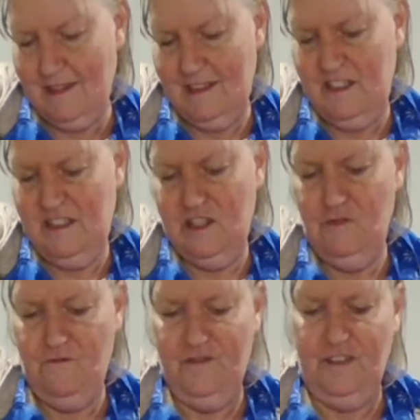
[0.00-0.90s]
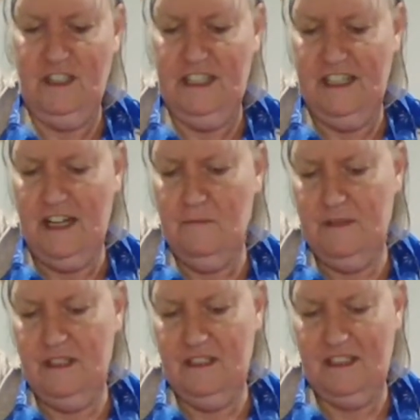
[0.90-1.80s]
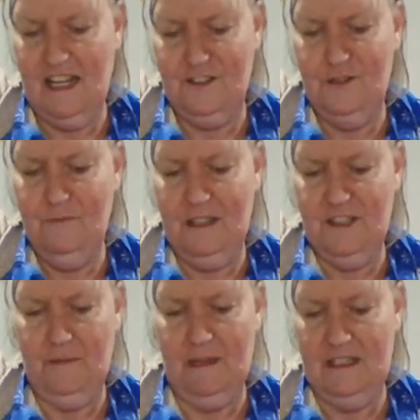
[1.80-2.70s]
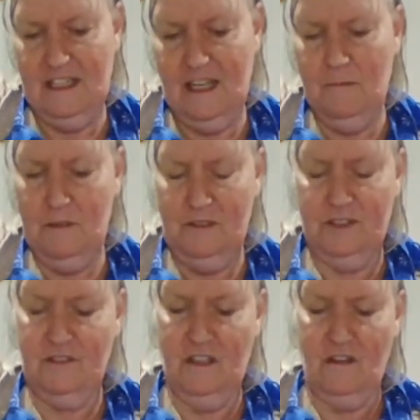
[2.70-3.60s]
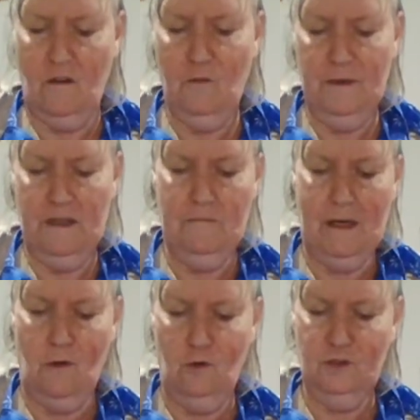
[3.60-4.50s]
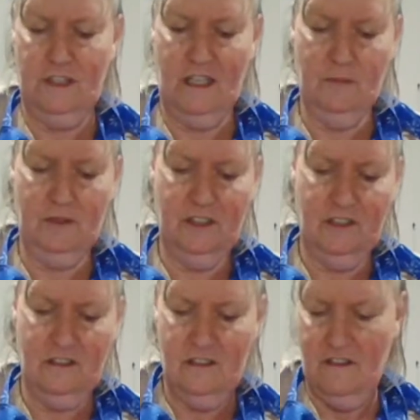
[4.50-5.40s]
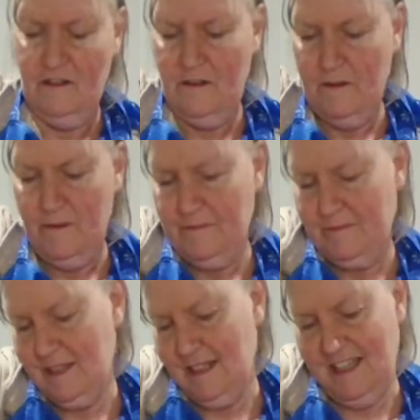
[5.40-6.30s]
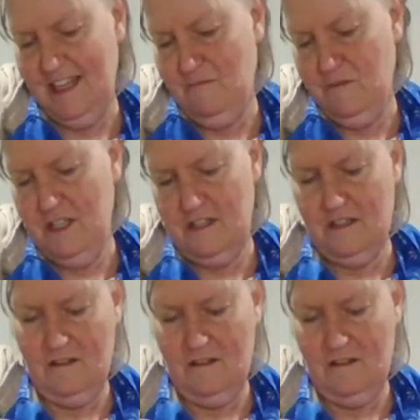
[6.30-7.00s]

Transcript: I just keep filling it up, and it's not too much on my table. It's going to open up my whole table here. Can't wait.